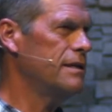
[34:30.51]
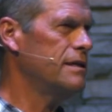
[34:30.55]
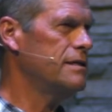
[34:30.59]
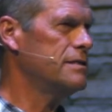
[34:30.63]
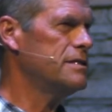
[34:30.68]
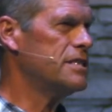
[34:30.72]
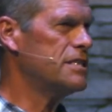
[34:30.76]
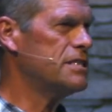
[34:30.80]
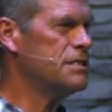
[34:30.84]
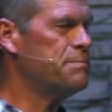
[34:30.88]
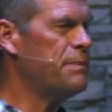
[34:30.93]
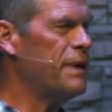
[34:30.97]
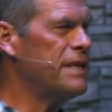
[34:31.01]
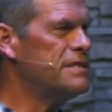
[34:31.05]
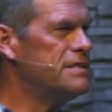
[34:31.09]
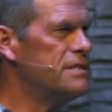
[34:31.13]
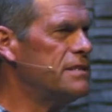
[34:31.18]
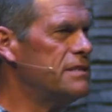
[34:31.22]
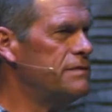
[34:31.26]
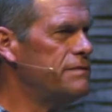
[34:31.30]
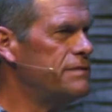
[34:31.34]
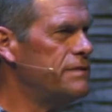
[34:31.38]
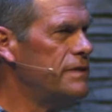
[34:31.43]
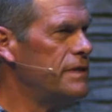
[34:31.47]
It's
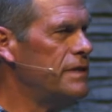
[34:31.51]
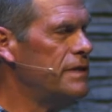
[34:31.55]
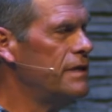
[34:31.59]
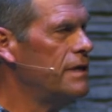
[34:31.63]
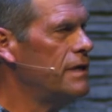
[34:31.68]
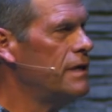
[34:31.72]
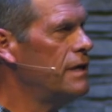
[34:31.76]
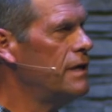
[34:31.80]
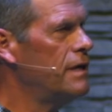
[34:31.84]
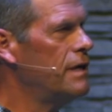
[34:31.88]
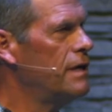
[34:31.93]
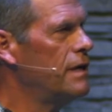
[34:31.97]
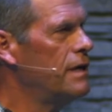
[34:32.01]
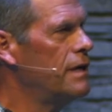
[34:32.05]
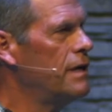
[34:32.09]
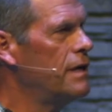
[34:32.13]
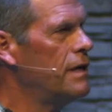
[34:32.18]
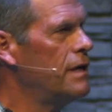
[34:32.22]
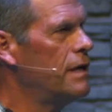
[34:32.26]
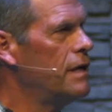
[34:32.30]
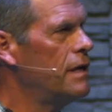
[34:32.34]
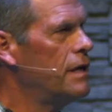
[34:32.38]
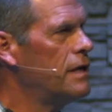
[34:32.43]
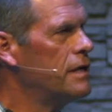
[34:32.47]
expensive.
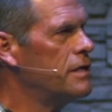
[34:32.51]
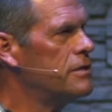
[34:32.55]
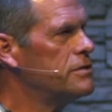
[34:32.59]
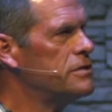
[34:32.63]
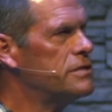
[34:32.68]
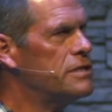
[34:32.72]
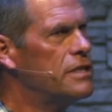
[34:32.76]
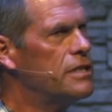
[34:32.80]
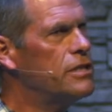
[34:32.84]
He goes,